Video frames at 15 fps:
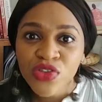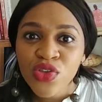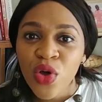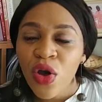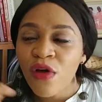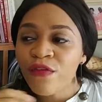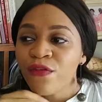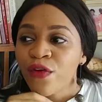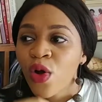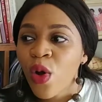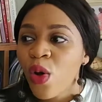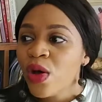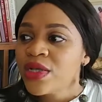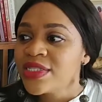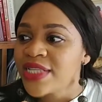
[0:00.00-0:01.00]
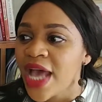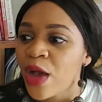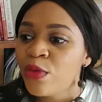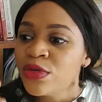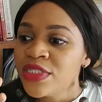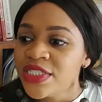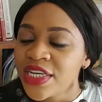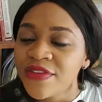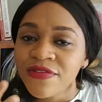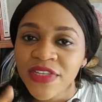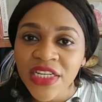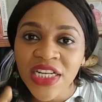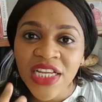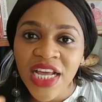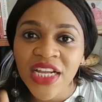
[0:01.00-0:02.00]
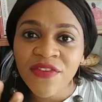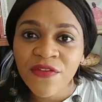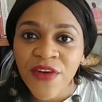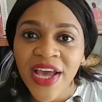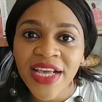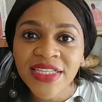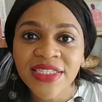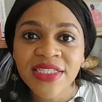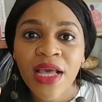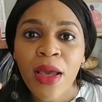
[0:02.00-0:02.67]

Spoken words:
So of course, I would definitely advise